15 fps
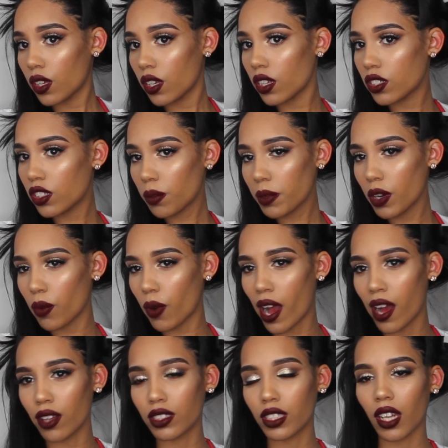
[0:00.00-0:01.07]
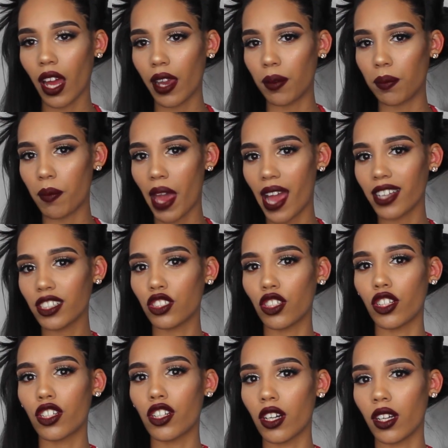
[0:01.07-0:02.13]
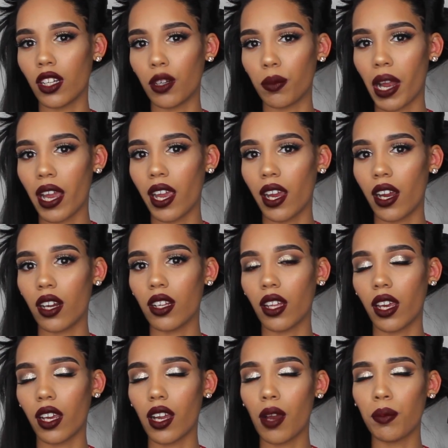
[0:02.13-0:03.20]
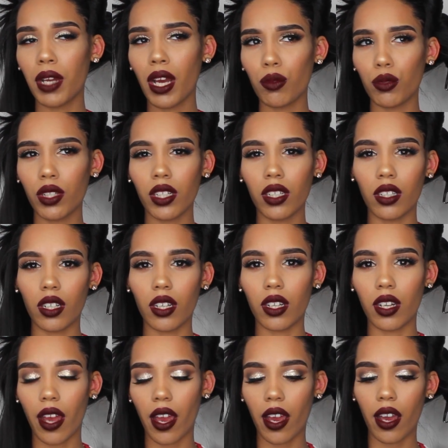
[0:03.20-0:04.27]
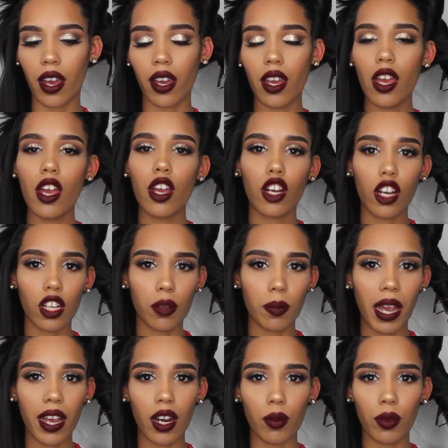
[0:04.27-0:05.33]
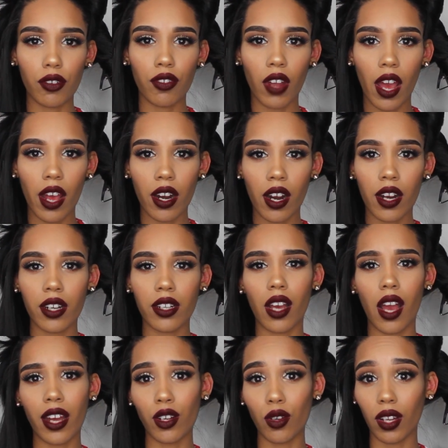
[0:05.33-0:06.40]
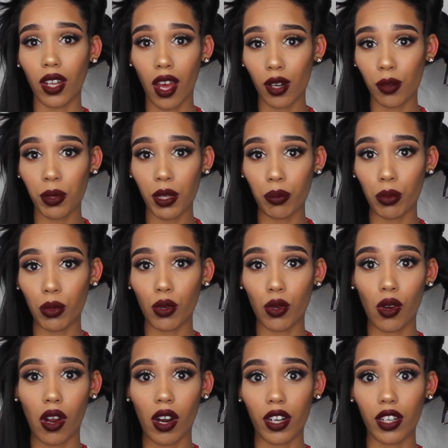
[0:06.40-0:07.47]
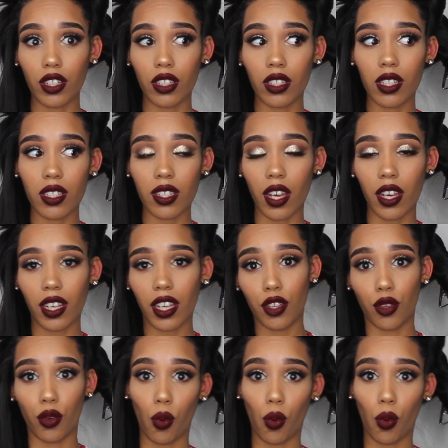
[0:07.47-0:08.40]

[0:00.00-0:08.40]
It took me a while to like master curling my hair. Like, I'm not really good at curling my hair with a flat iron. I know a lot of people are, it's like either